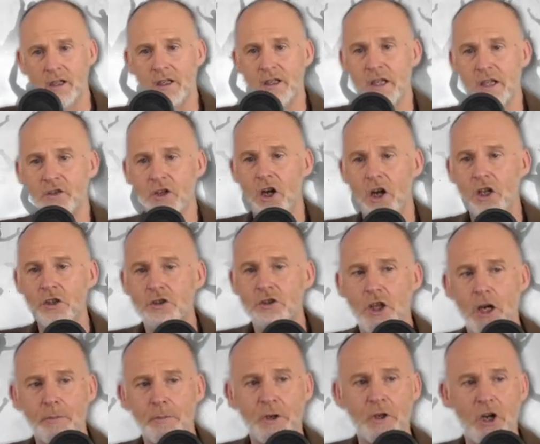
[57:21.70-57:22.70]
He's on
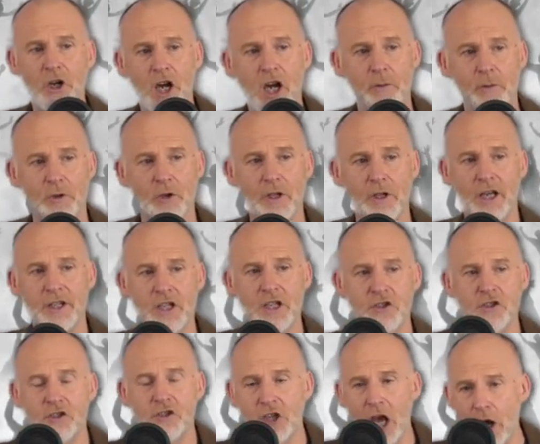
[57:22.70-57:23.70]
top of Carmel and
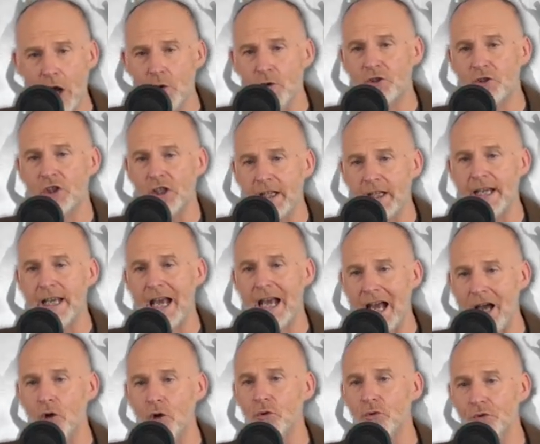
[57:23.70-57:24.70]
he's totally
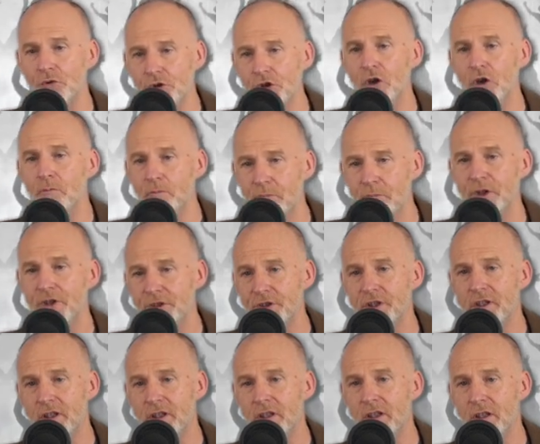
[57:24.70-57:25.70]

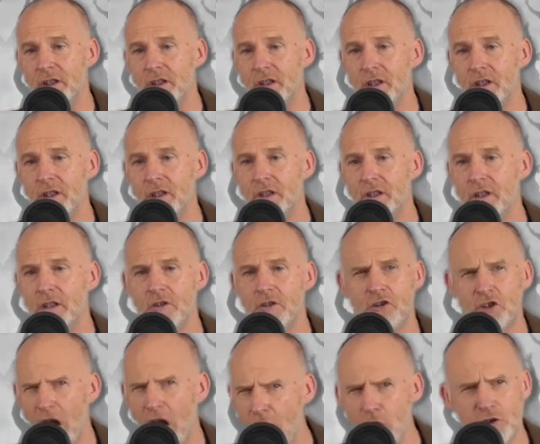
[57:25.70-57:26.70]
outnumbered.
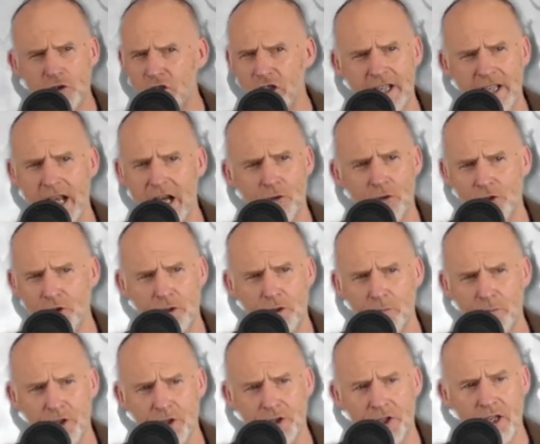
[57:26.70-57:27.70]
Totally
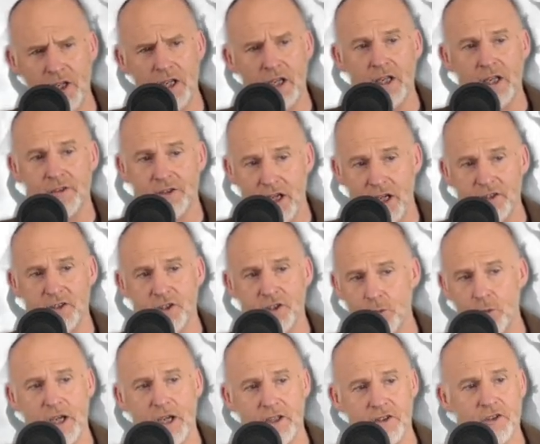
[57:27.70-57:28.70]
outnumbered. That's
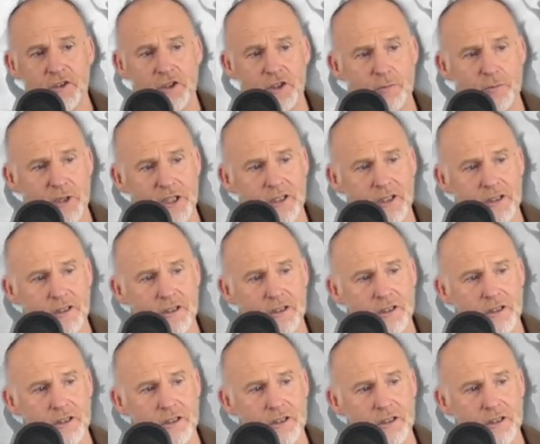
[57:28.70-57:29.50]
the way it's going to be.